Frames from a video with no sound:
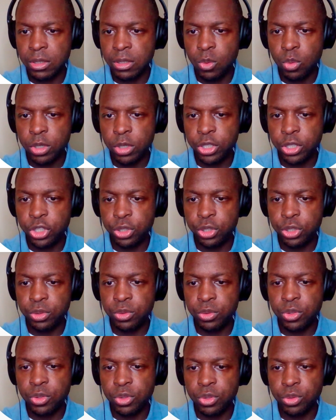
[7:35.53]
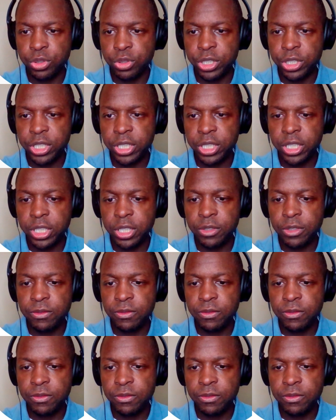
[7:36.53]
one, two, three,